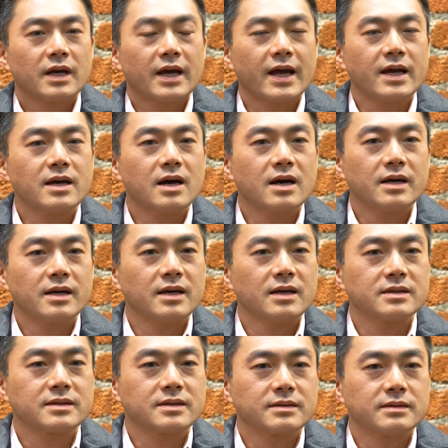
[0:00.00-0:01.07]
AI
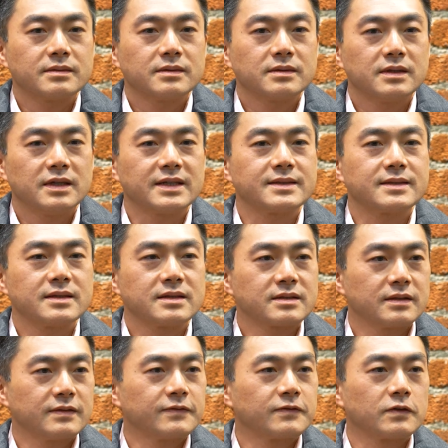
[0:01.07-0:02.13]
has
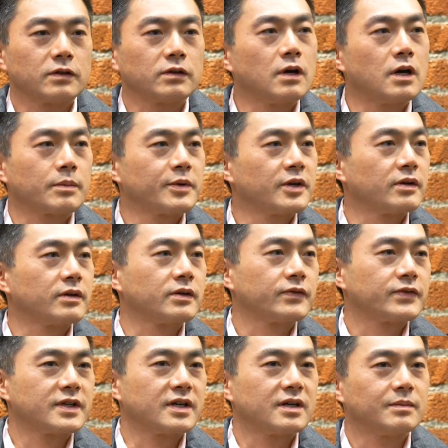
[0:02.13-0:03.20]
existed for a long period
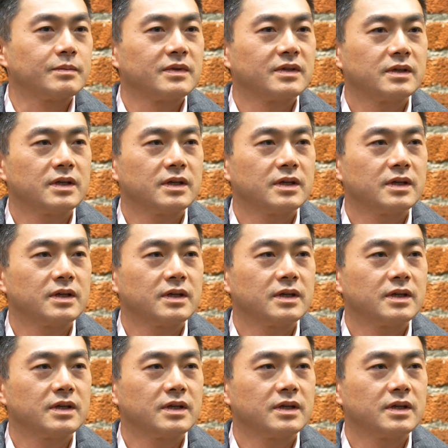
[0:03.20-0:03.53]
of time.